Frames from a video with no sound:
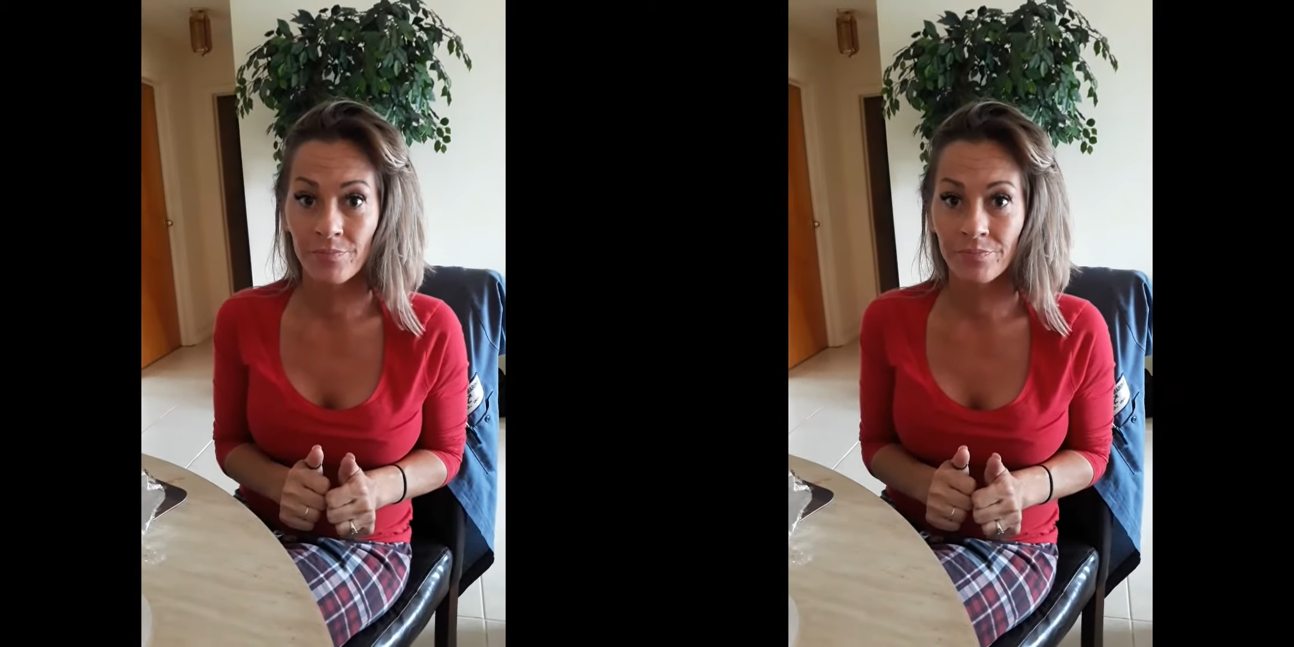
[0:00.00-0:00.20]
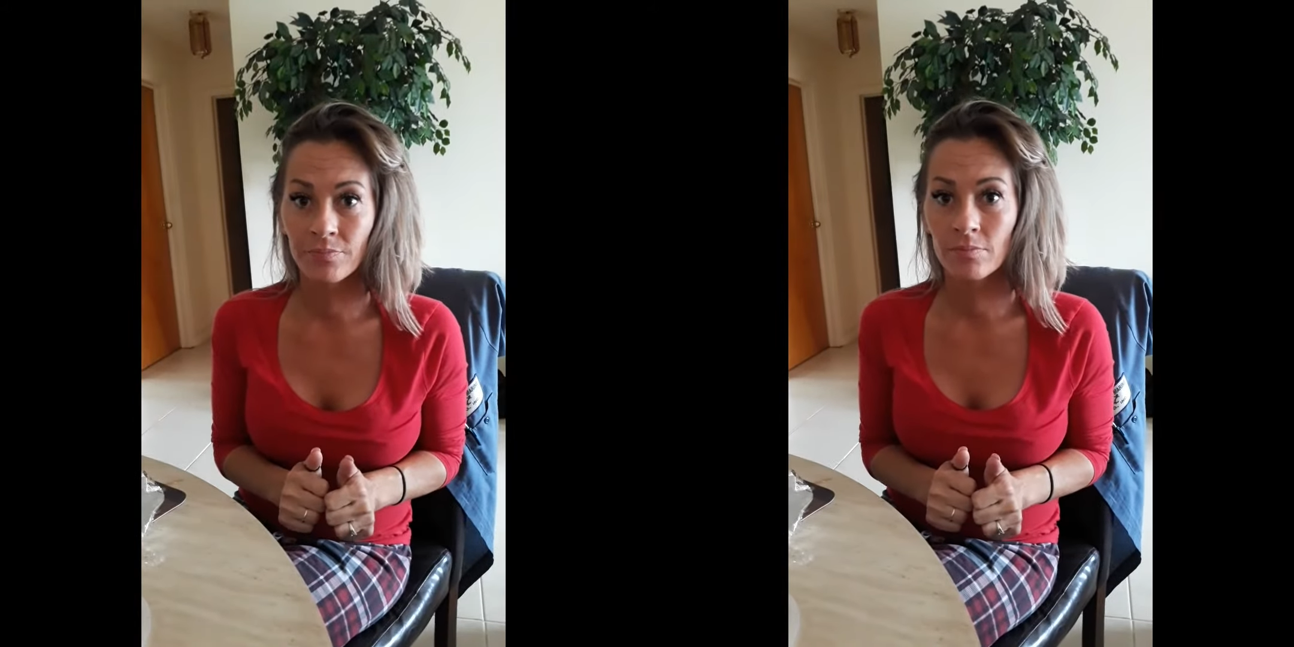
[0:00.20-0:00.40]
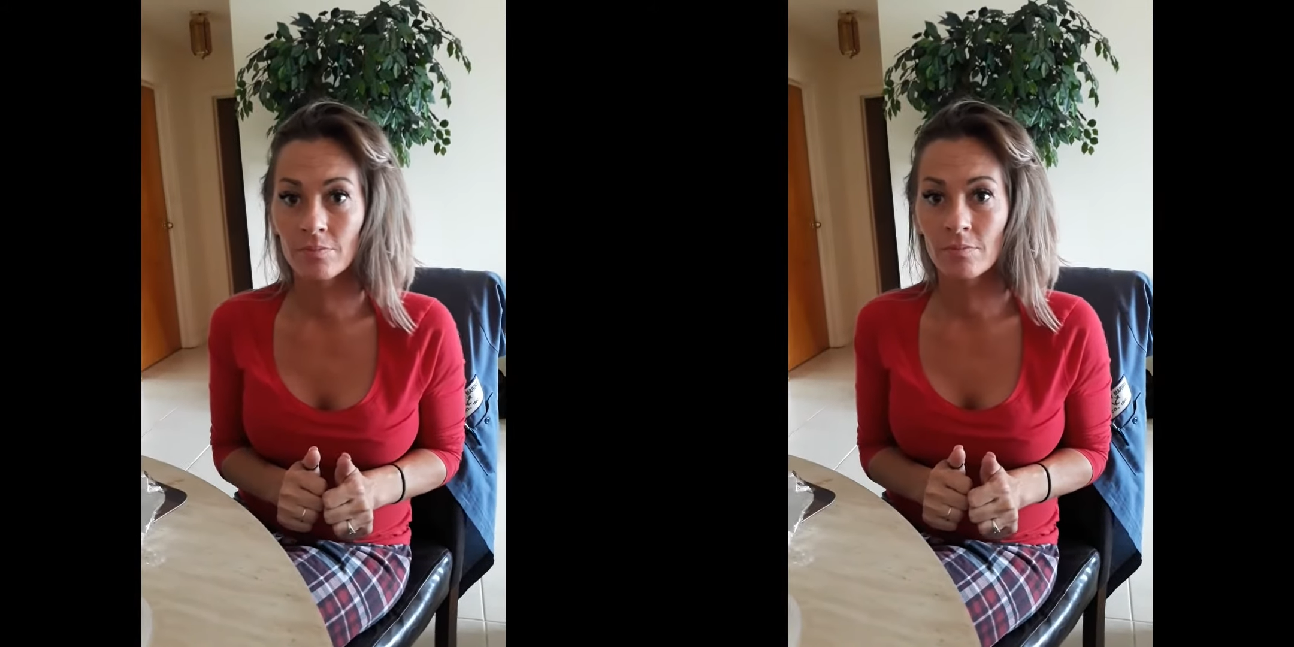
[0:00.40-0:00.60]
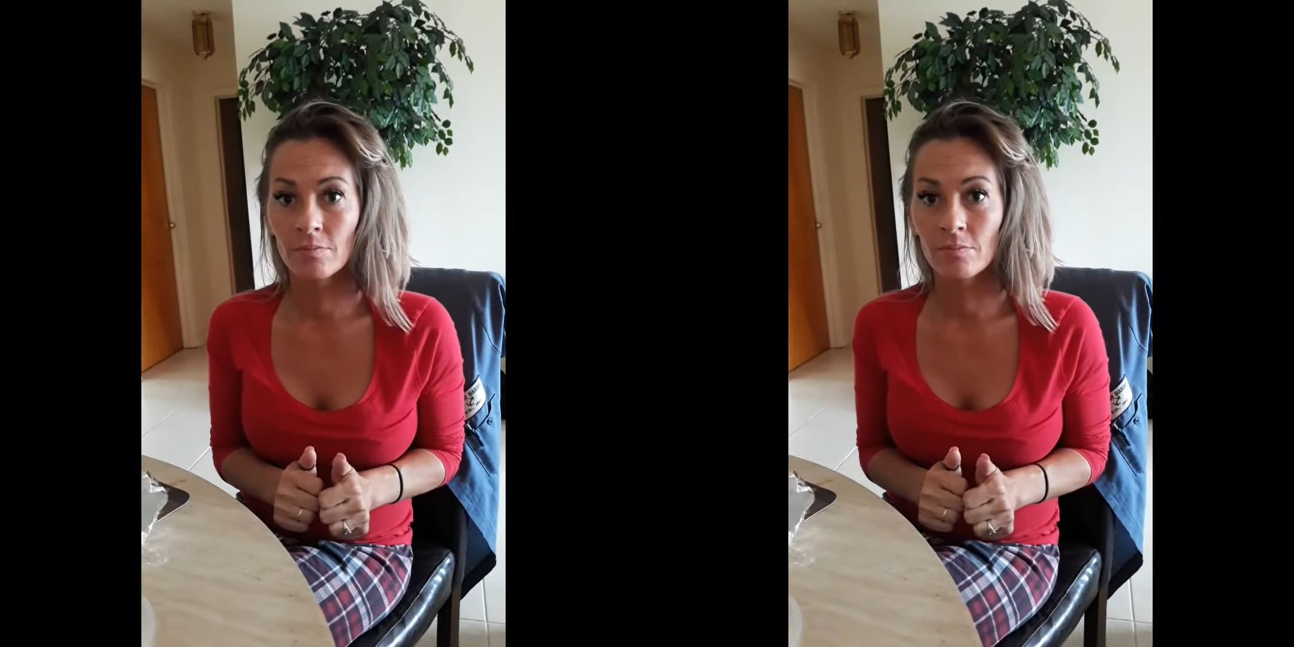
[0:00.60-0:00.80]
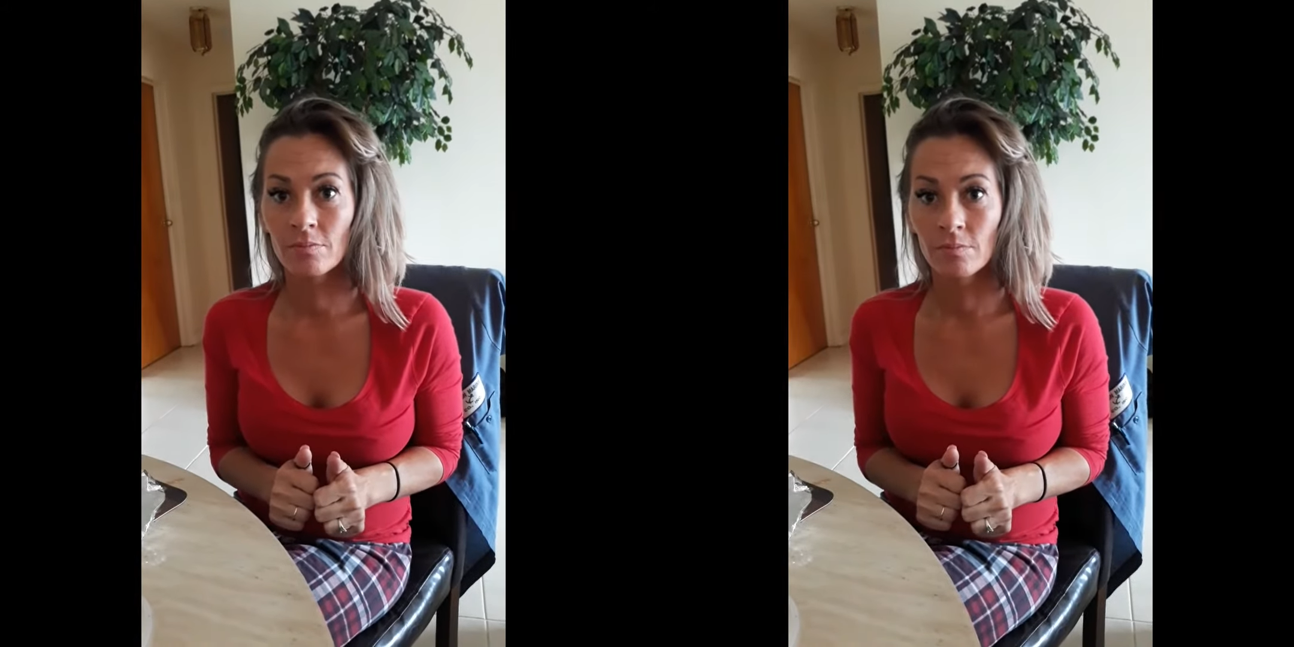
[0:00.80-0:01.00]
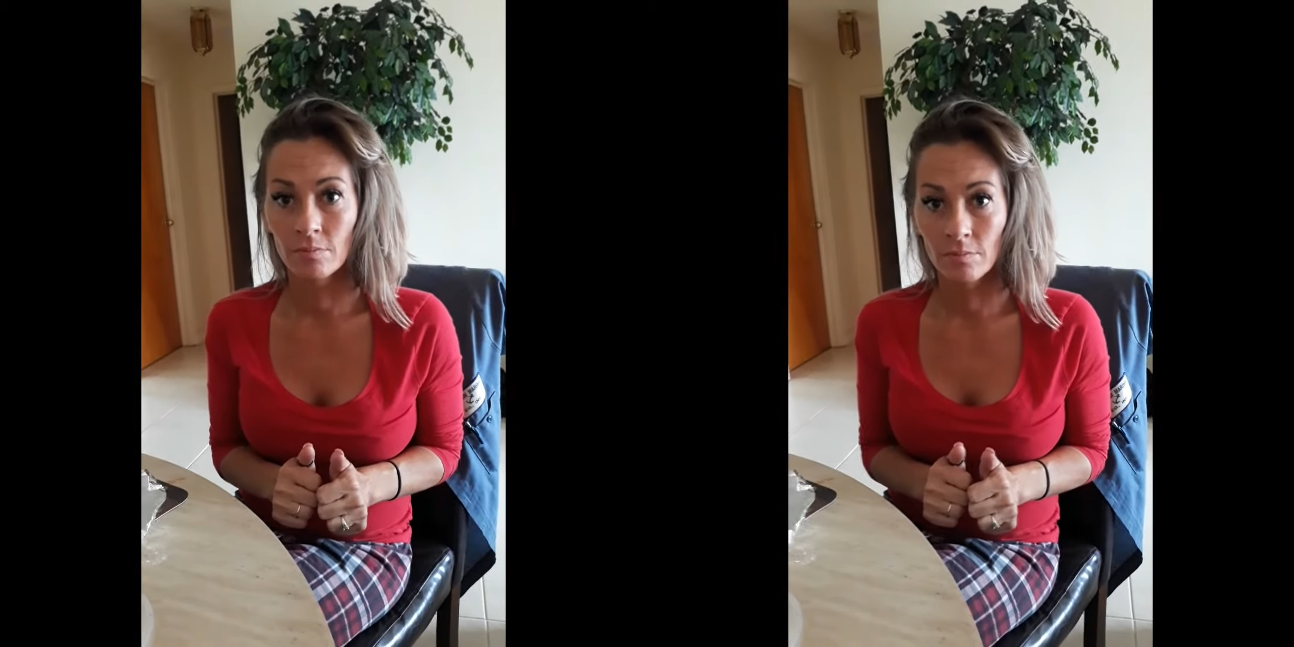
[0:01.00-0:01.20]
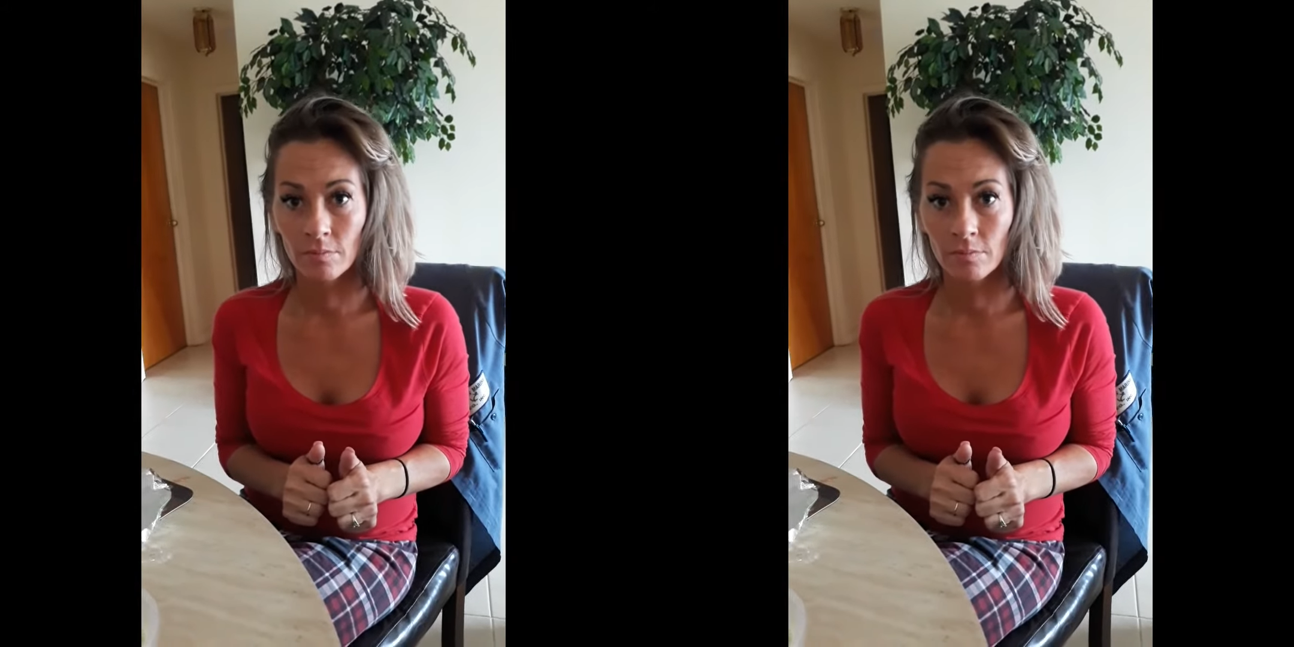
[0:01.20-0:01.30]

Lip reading: because you have your clothes on.